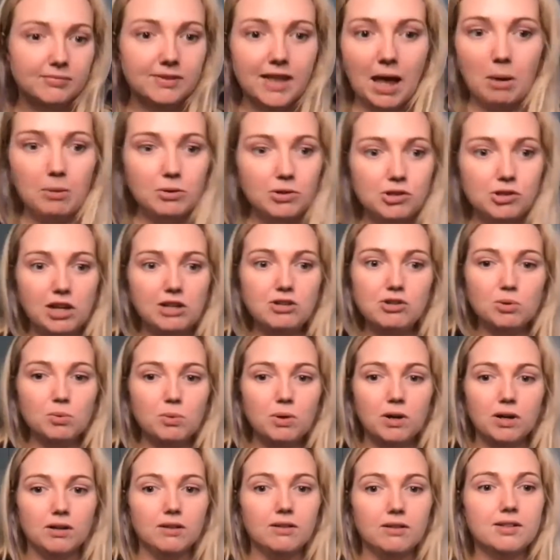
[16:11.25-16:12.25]
That would change
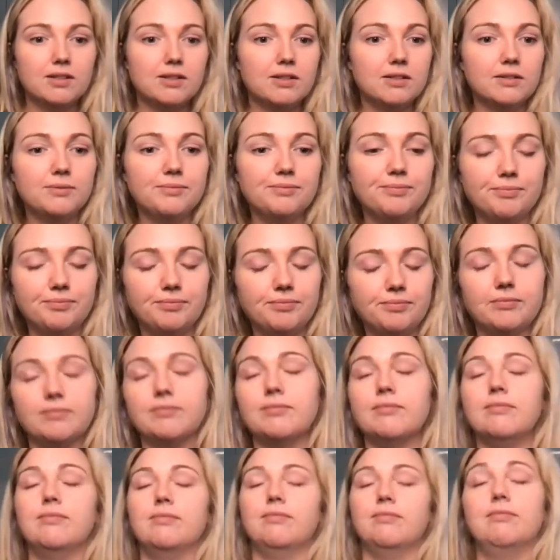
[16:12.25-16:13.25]
the world.
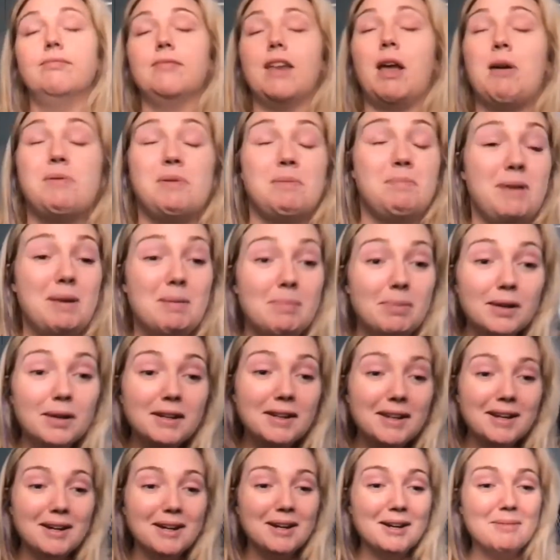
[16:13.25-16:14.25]
I wouldn't be a
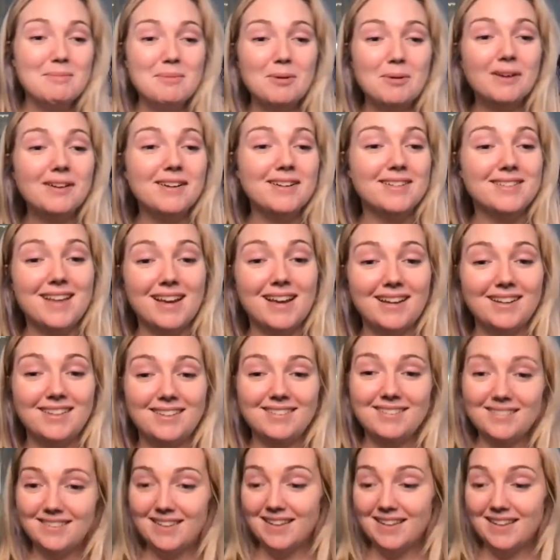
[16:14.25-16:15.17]
billionaire anymore because I